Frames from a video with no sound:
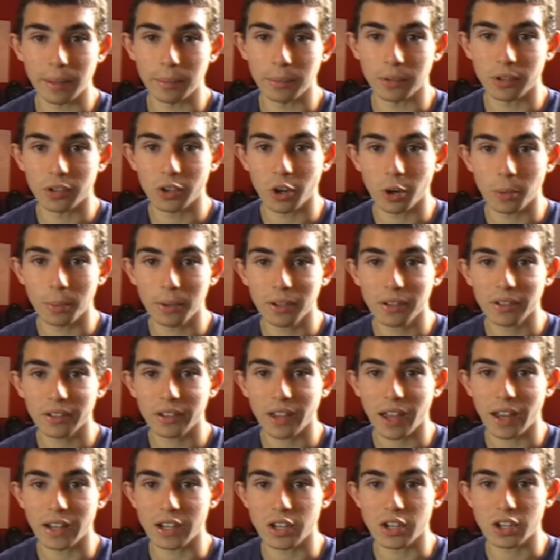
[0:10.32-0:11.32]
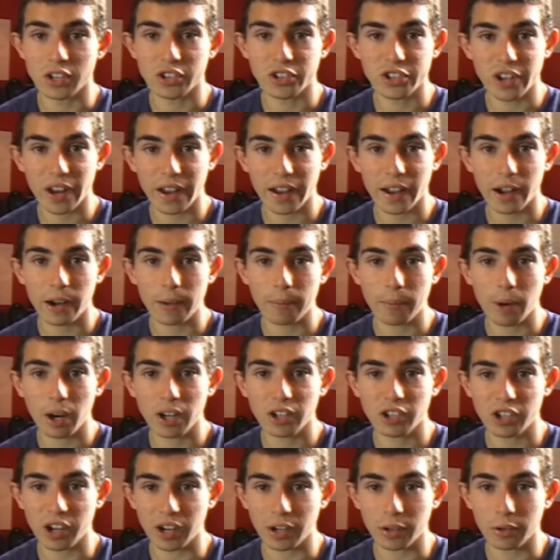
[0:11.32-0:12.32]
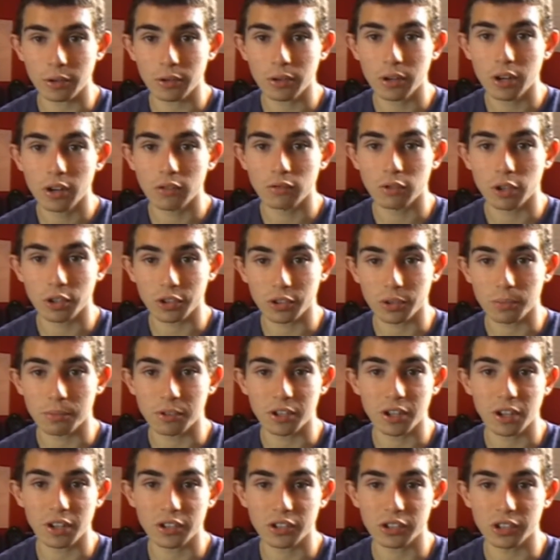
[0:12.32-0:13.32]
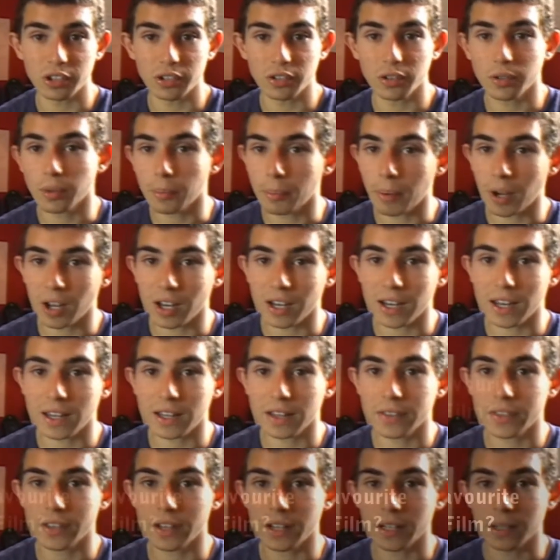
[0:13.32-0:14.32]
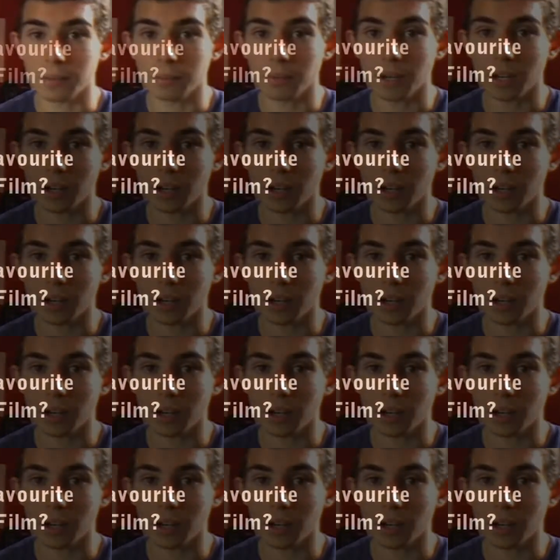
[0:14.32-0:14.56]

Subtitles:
name's Thomas and you can check out my channel, RosserProductions, by clicking the link